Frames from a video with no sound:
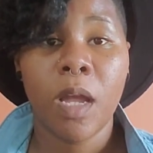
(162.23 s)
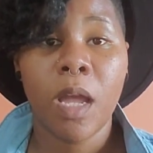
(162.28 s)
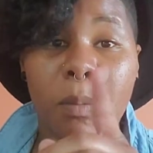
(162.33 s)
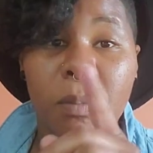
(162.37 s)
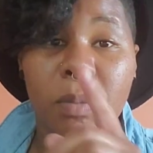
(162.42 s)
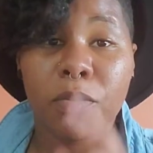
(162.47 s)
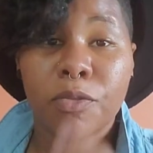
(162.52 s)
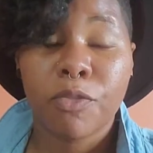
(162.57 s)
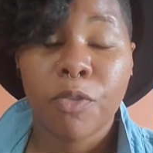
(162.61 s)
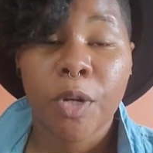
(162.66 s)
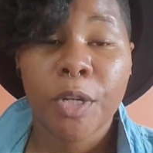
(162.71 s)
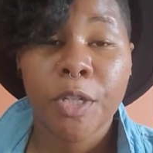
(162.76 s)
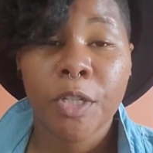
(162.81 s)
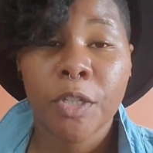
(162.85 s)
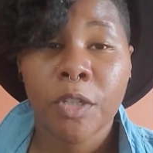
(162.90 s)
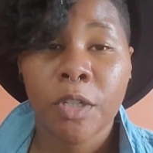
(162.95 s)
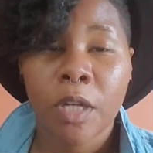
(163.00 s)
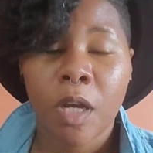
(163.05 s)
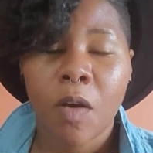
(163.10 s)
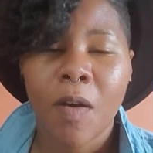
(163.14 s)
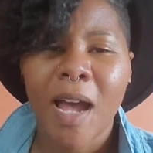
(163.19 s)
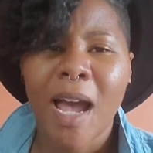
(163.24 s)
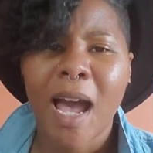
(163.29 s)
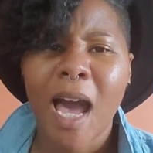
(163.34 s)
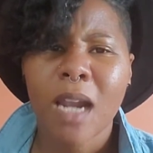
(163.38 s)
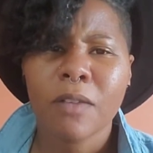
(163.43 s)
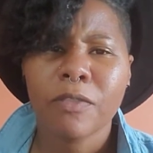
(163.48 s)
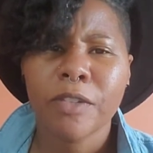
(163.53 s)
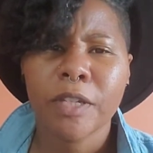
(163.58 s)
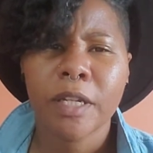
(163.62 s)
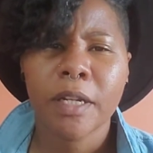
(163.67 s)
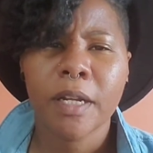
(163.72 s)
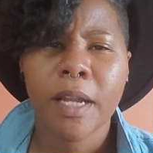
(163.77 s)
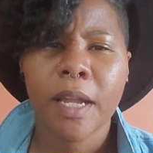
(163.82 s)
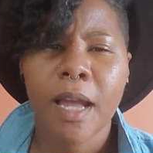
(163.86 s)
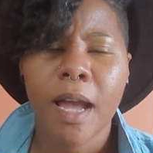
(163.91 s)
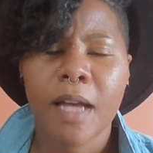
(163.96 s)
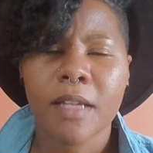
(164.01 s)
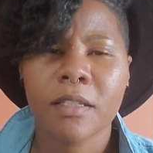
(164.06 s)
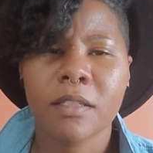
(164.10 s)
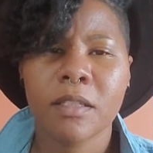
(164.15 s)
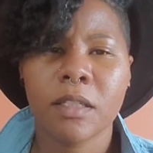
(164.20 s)
But before you go, out of
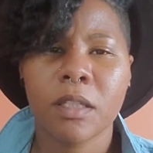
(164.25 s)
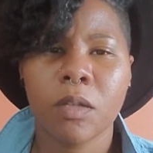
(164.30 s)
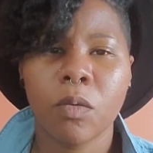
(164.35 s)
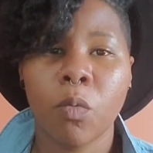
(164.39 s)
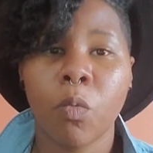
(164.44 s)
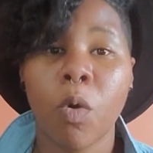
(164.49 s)
curiosity,